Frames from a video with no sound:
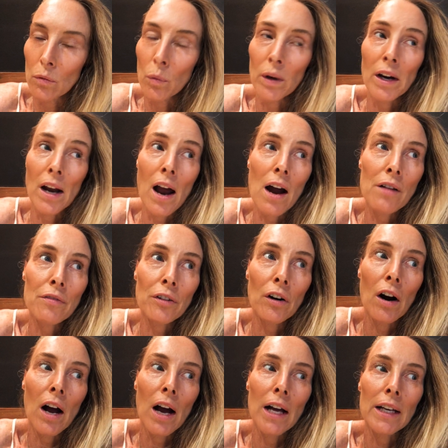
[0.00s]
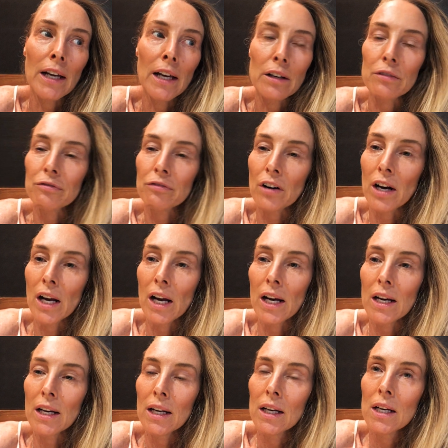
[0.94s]
whenever I get
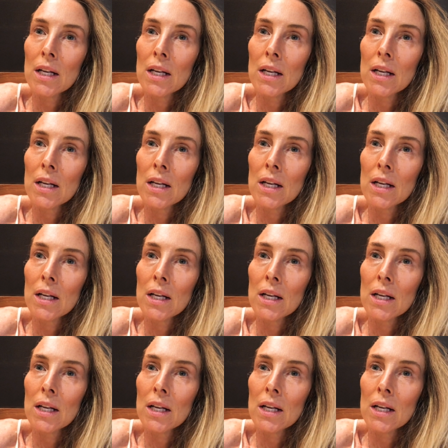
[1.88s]
afraid,